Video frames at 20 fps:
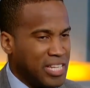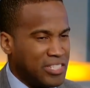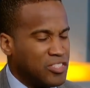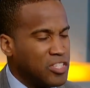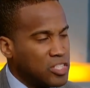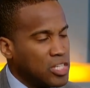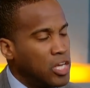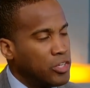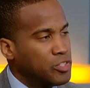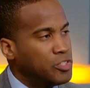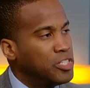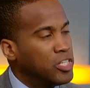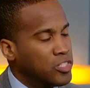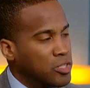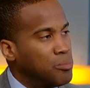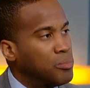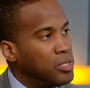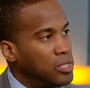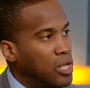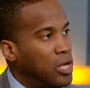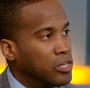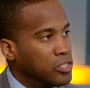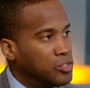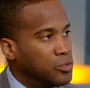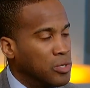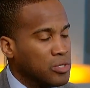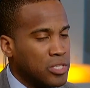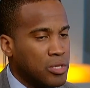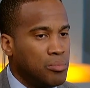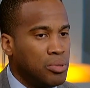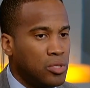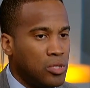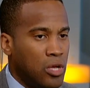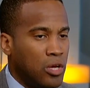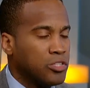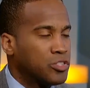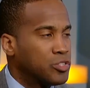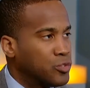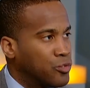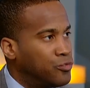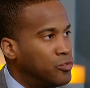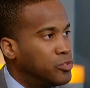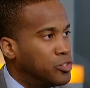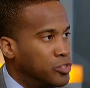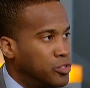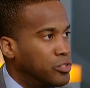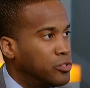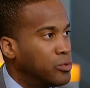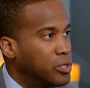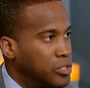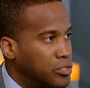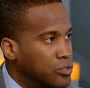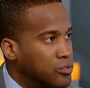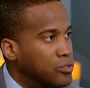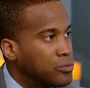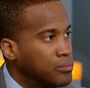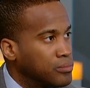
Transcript: because this country doesn't belong to us. It belongs to our future generations.